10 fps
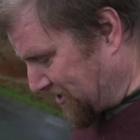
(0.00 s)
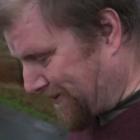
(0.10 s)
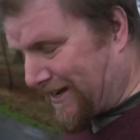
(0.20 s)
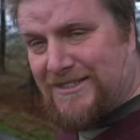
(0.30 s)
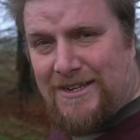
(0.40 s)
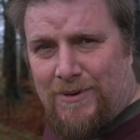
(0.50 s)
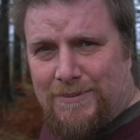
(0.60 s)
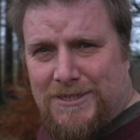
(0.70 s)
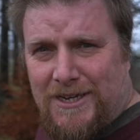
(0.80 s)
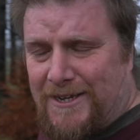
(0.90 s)
magazine
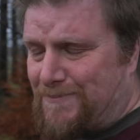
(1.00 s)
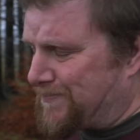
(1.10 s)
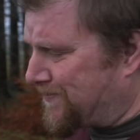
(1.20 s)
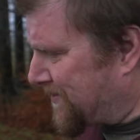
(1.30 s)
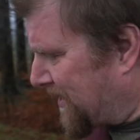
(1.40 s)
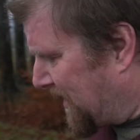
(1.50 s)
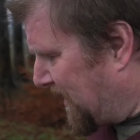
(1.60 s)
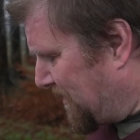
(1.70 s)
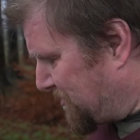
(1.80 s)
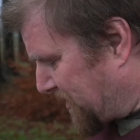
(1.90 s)
website,
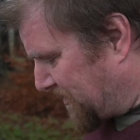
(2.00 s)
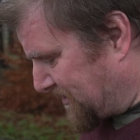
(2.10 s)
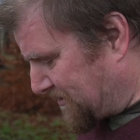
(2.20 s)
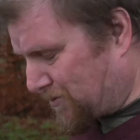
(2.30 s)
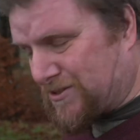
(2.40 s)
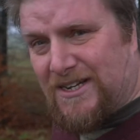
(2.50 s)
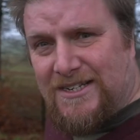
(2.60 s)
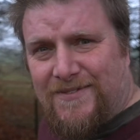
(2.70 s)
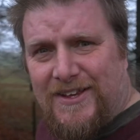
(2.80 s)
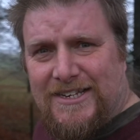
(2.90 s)
which goes into more
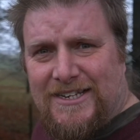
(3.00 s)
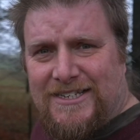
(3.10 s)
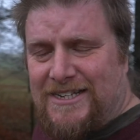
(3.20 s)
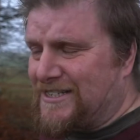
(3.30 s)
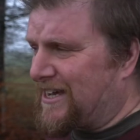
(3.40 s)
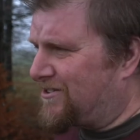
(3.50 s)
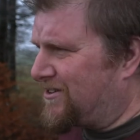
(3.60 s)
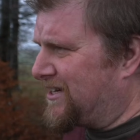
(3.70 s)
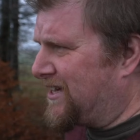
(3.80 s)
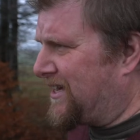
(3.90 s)
scientific detail.
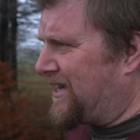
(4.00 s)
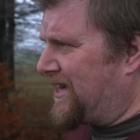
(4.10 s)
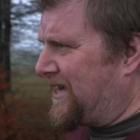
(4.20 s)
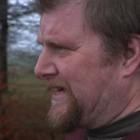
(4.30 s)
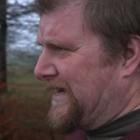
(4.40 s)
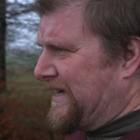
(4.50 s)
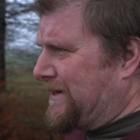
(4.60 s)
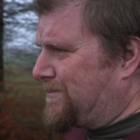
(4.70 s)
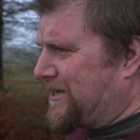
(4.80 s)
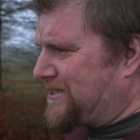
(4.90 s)

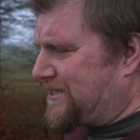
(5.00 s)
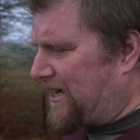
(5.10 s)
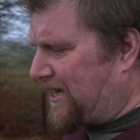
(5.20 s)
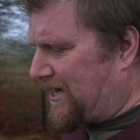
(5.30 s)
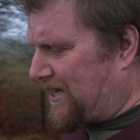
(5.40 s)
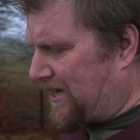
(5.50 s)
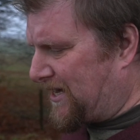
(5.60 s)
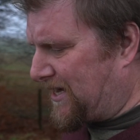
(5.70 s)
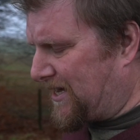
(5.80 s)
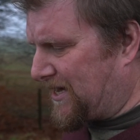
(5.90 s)
But
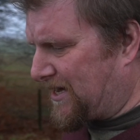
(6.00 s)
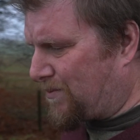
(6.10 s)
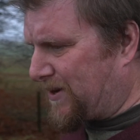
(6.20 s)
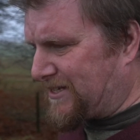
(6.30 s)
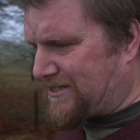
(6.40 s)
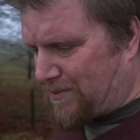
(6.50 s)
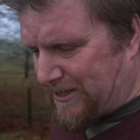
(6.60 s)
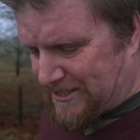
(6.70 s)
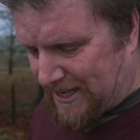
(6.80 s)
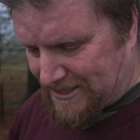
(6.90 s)
what it
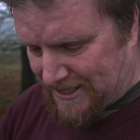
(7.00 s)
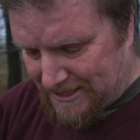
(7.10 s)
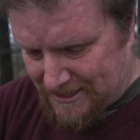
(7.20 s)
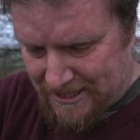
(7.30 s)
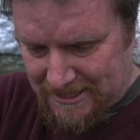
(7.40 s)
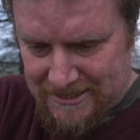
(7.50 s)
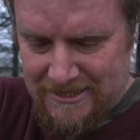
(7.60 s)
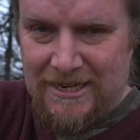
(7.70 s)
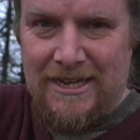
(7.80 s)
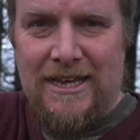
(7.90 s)
says is that
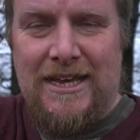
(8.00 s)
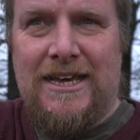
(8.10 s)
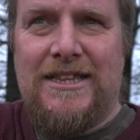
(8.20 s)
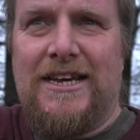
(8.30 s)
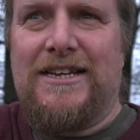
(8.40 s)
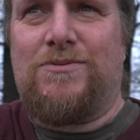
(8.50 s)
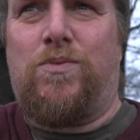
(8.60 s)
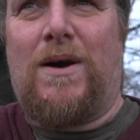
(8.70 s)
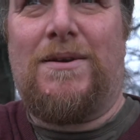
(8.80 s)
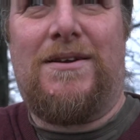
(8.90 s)

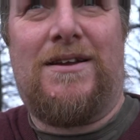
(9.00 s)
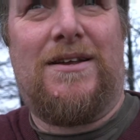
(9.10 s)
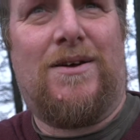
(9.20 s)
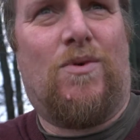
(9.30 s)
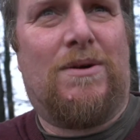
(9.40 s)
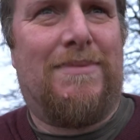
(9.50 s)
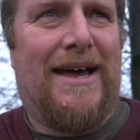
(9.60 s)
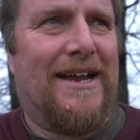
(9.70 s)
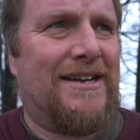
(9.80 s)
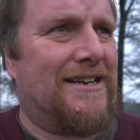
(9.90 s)
one
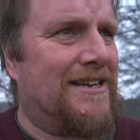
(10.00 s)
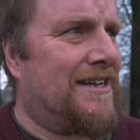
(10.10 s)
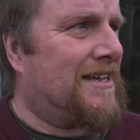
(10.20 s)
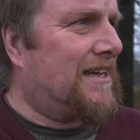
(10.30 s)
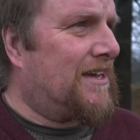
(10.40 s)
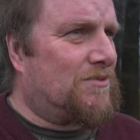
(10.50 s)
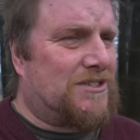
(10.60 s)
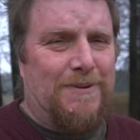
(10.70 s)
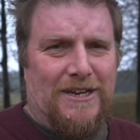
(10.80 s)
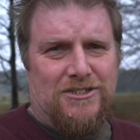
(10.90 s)
man was
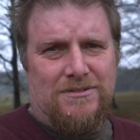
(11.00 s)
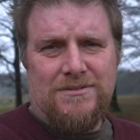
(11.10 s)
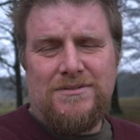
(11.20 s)
special.